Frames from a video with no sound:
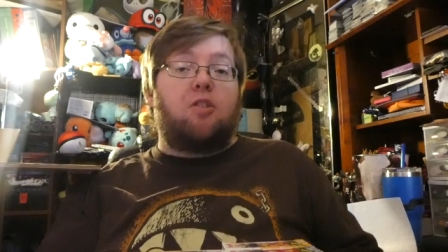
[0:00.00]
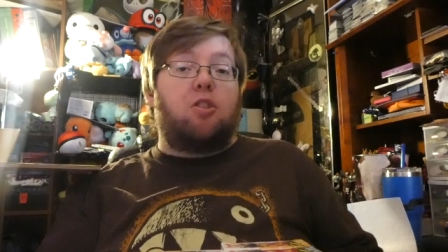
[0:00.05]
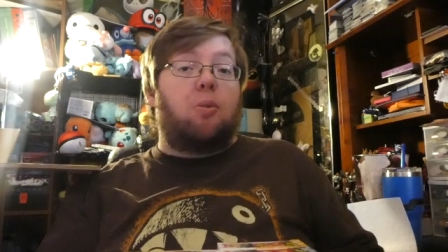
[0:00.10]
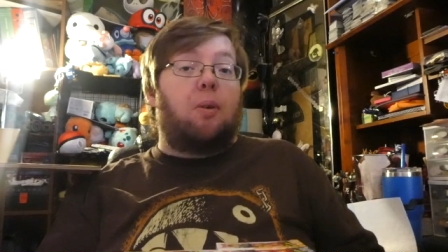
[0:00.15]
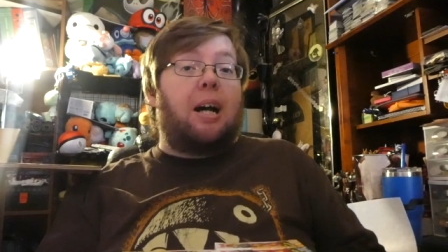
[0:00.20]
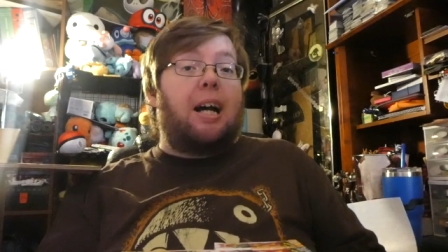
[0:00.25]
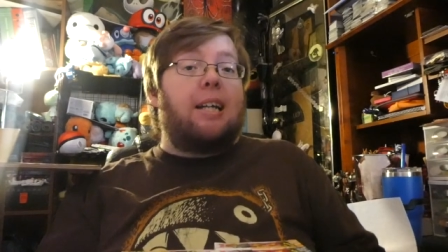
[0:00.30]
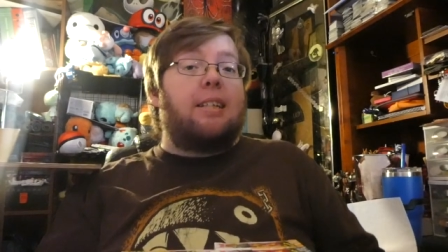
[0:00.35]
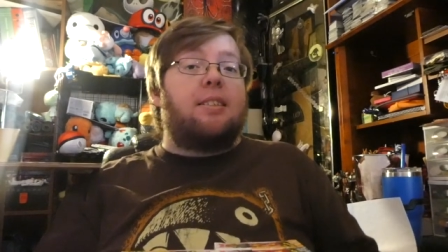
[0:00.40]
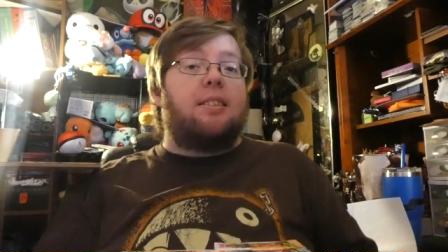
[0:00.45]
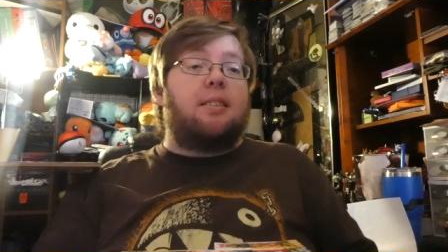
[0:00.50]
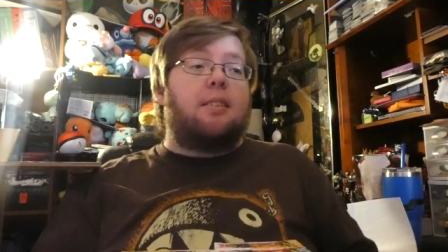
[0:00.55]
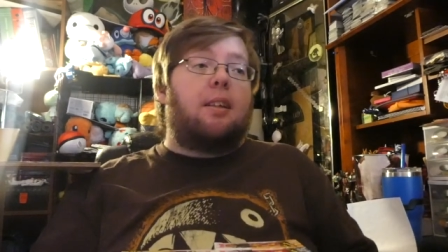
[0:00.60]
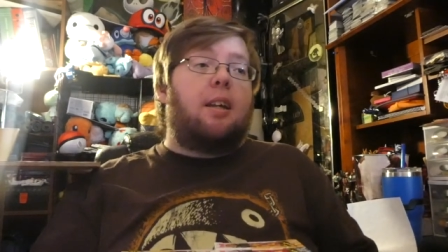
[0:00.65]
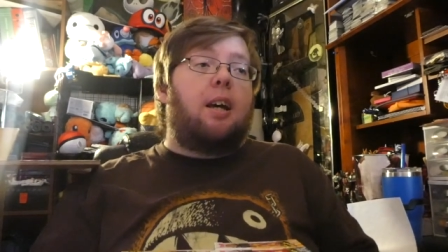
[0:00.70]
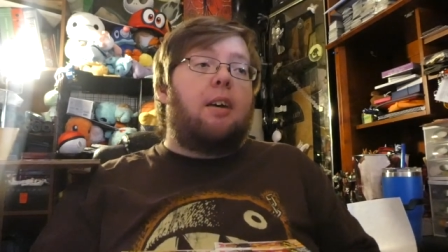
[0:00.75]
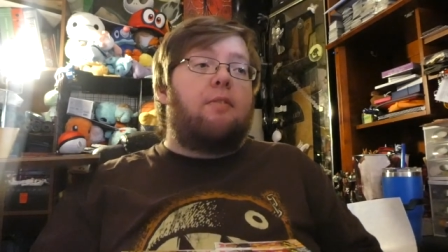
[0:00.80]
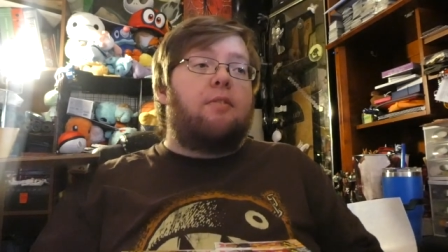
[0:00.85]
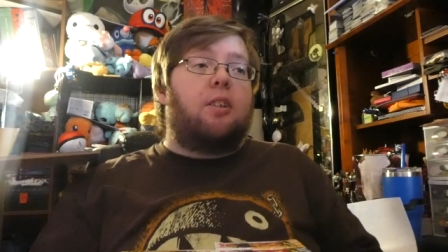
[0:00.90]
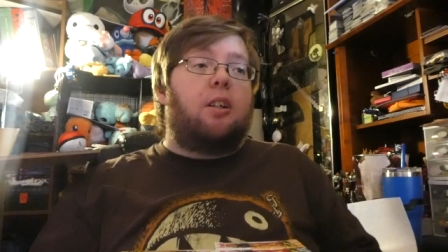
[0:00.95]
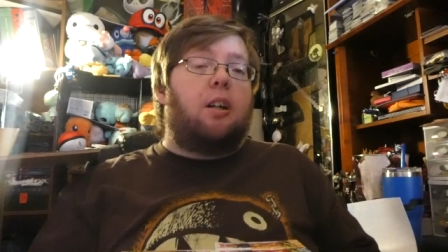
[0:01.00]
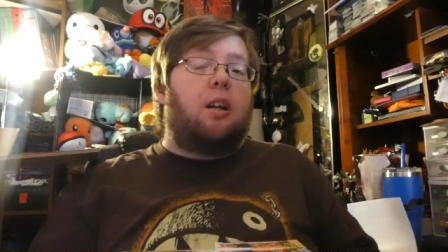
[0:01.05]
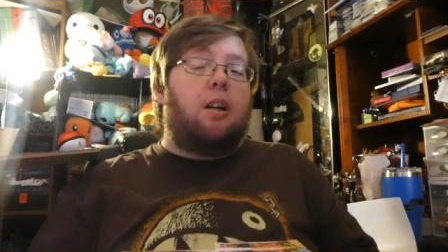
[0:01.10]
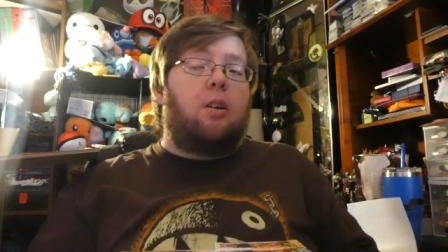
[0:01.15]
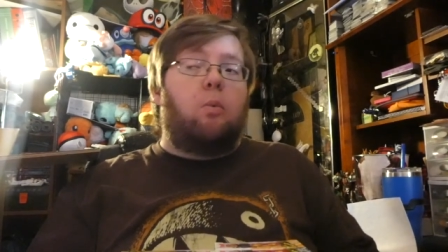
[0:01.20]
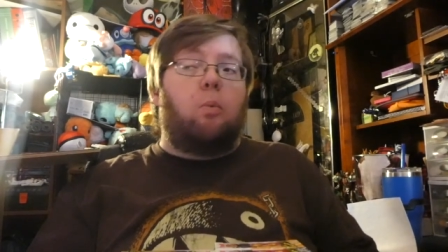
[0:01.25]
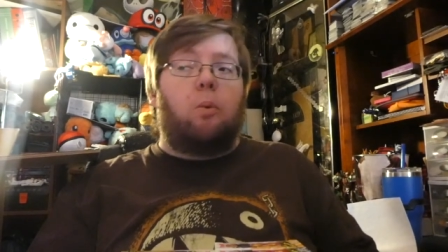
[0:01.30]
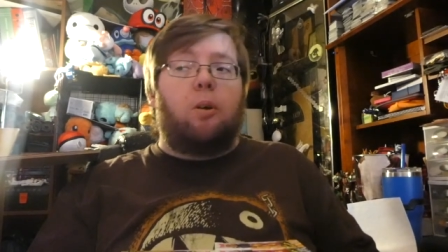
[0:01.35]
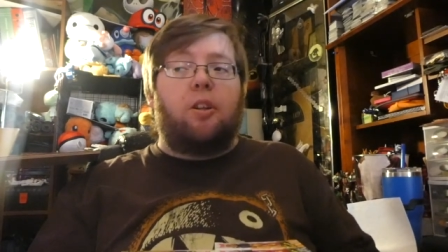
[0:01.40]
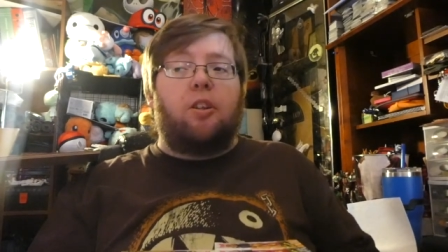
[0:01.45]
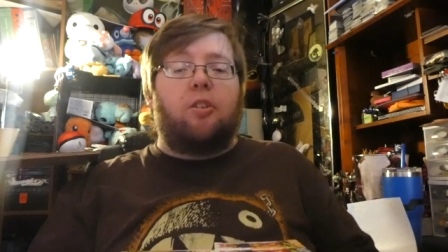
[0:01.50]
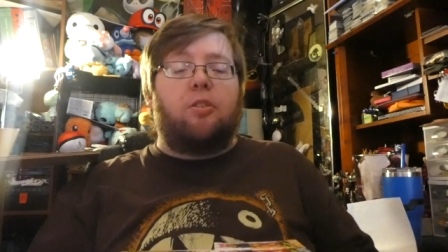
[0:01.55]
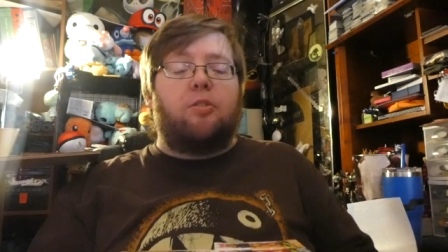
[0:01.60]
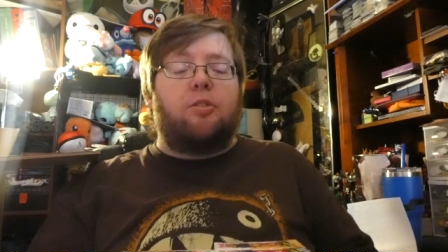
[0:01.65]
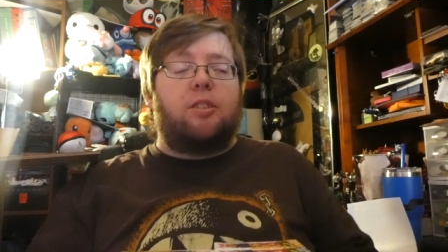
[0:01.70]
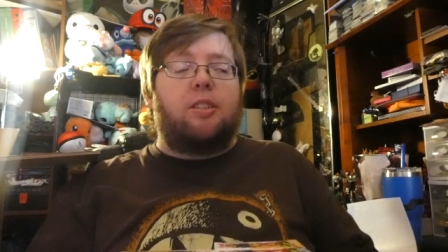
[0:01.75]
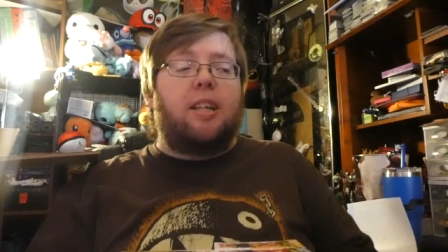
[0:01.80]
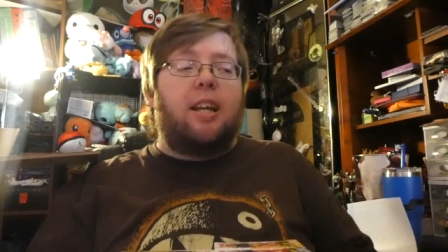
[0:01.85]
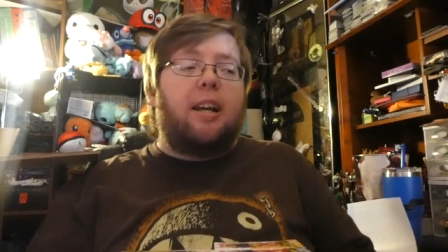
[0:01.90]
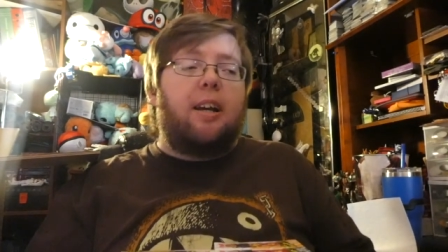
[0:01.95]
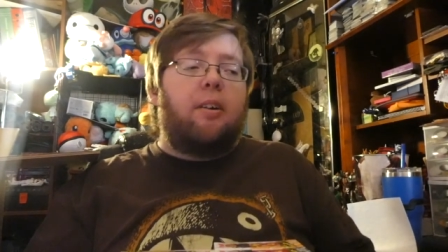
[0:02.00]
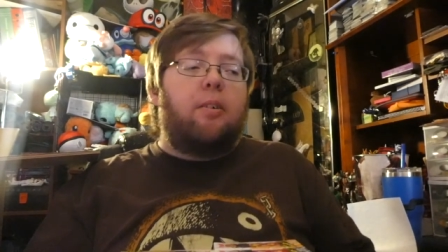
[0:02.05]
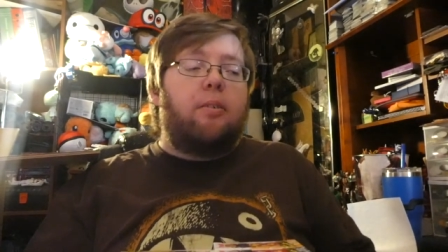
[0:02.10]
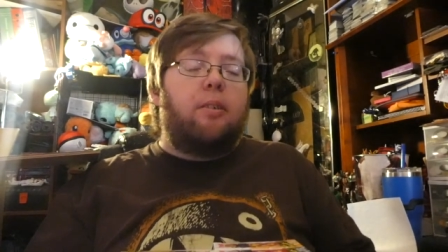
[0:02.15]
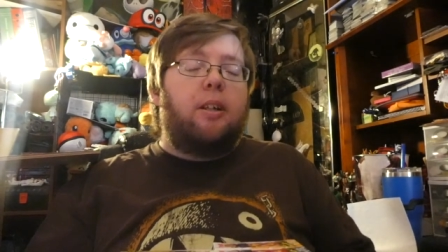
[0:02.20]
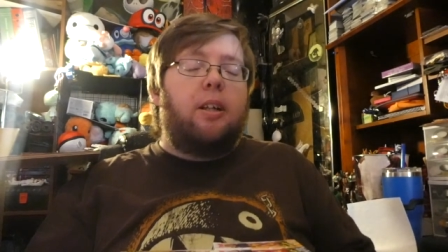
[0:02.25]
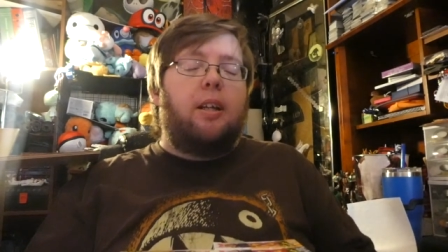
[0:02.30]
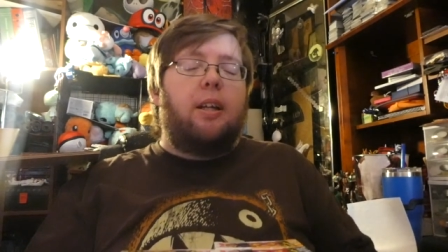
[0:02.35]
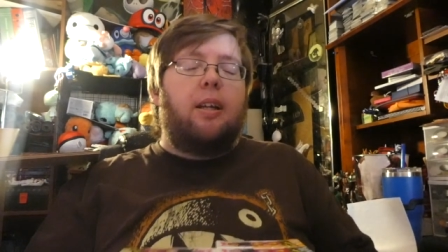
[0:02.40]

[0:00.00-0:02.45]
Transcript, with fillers: so I still have to hunt one of those down.